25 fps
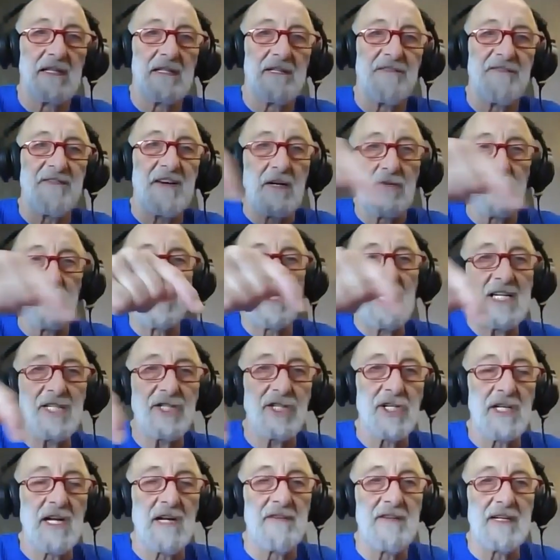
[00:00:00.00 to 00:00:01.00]

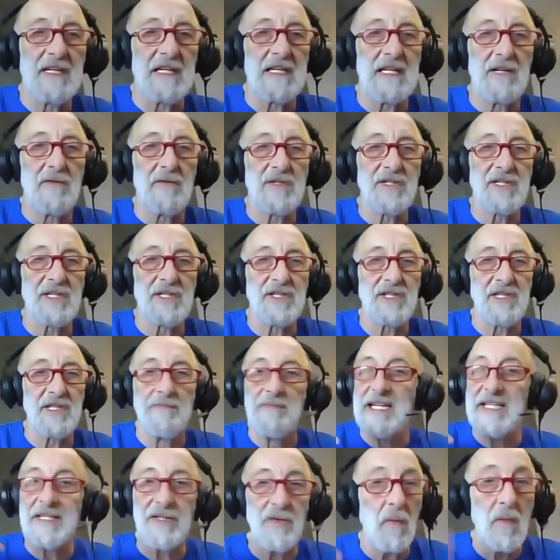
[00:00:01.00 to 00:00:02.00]
foundation of it. It was a
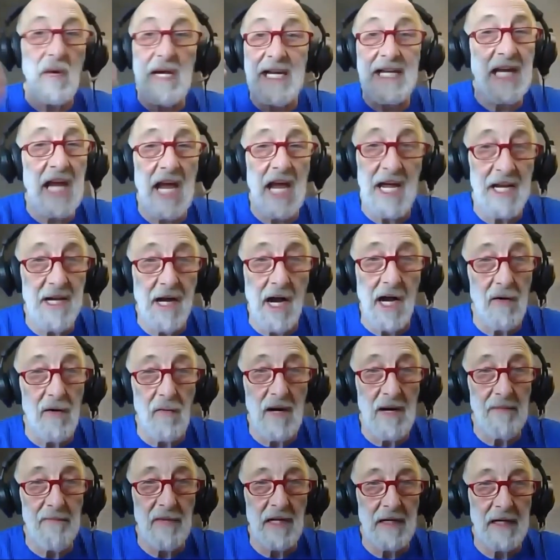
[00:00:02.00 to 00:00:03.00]
cement we cannot
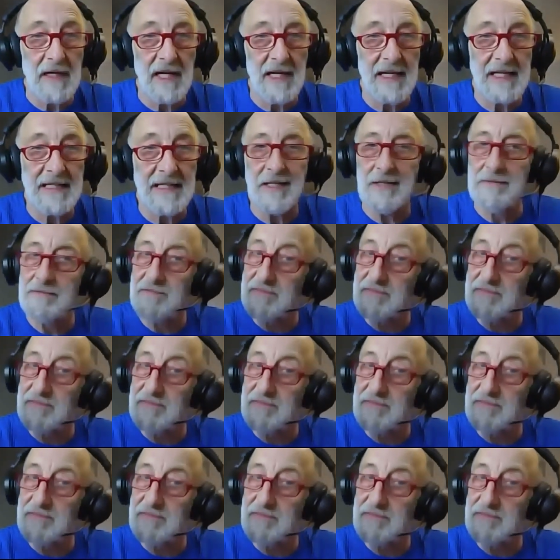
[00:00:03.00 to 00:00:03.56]
replicate,